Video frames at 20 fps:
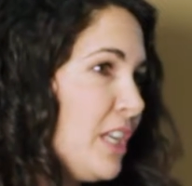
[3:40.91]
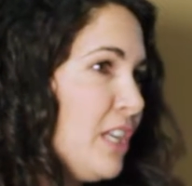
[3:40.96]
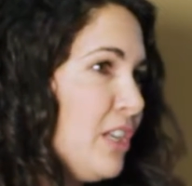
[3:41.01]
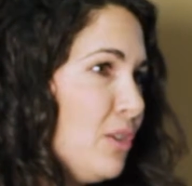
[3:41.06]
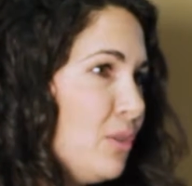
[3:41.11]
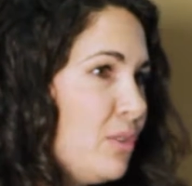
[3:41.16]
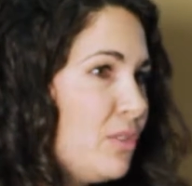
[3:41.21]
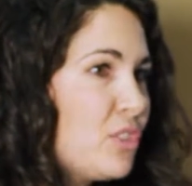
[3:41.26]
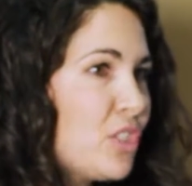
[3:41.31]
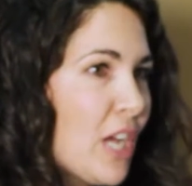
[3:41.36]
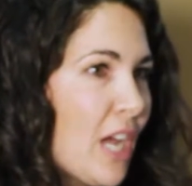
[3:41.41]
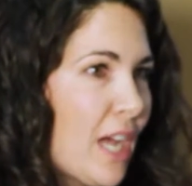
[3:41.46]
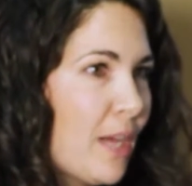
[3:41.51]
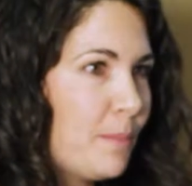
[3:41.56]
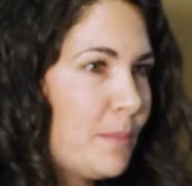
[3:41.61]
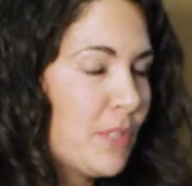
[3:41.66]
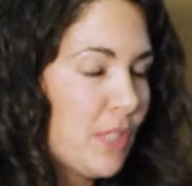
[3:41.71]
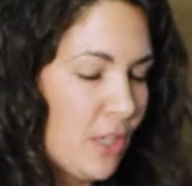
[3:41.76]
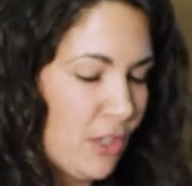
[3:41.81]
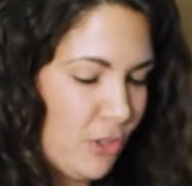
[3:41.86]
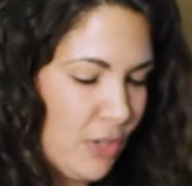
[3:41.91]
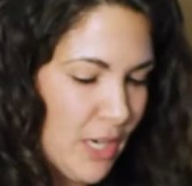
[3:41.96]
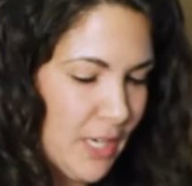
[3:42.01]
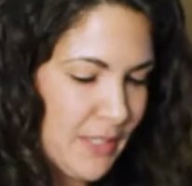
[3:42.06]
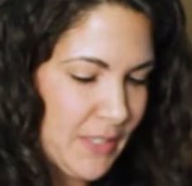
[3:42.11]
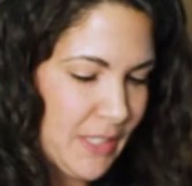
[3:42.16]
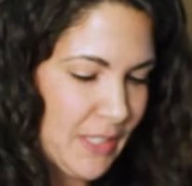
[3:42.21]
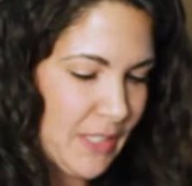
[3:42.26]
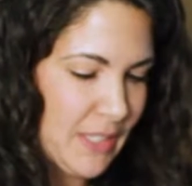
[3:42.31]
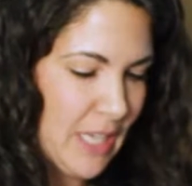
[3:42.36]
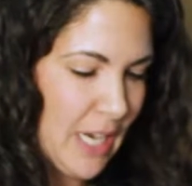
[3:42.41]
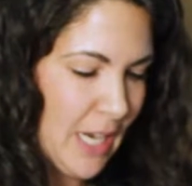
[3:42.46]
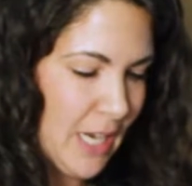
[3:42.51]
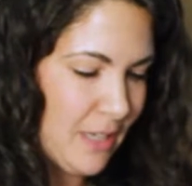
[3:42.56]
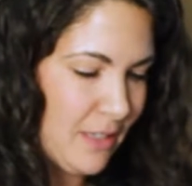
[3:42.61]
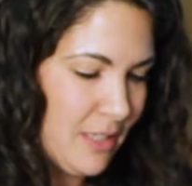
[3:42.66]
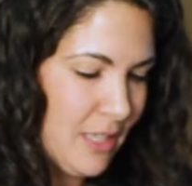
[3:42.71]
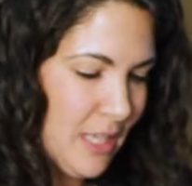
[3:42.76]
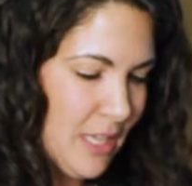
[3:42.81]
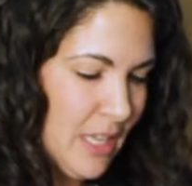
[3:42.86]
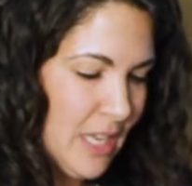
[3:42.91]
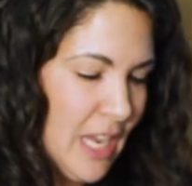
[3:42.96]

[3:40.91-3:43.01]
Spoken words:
youth jobs across the state